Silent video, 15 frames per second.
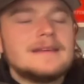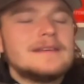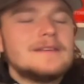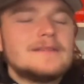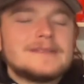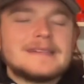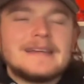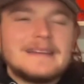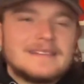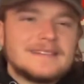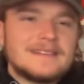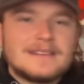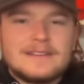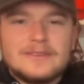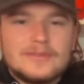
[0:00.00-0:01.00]
you know, I hate
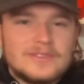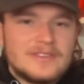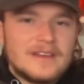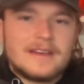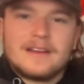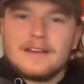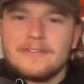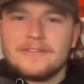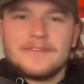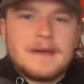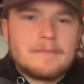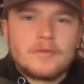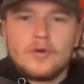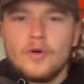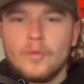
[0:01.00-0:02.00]
to use like an
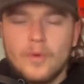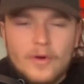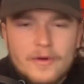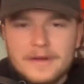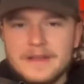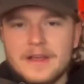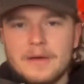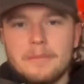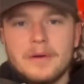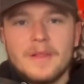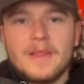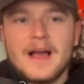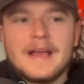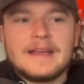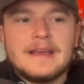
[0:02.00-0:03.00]
ephemeral word here, but
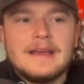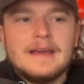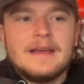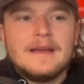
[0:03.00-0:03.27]
like